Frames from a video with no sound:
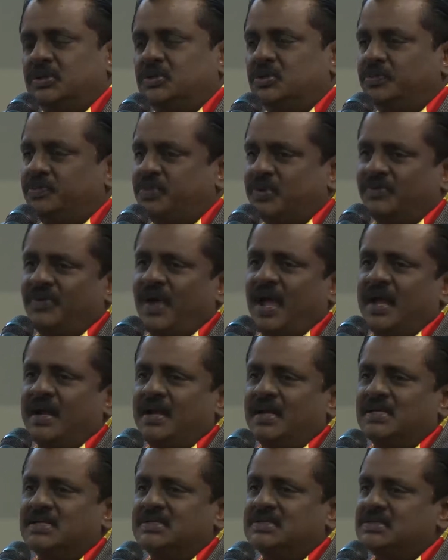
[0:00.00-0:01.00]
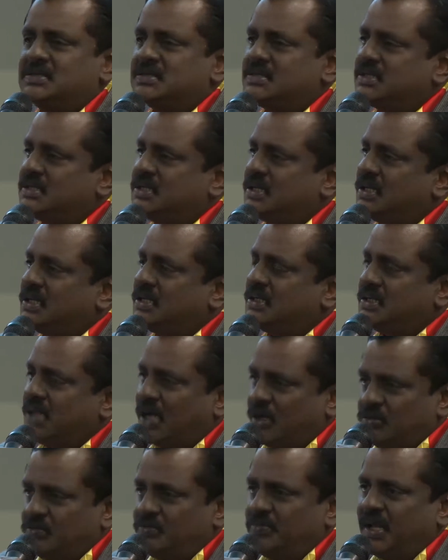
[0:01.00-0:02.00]
to provide us
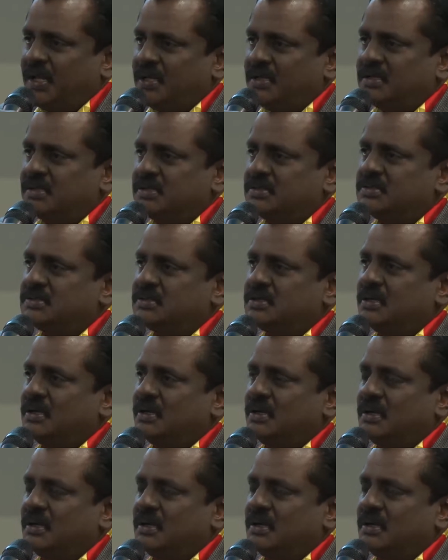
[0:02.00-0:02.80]
town planners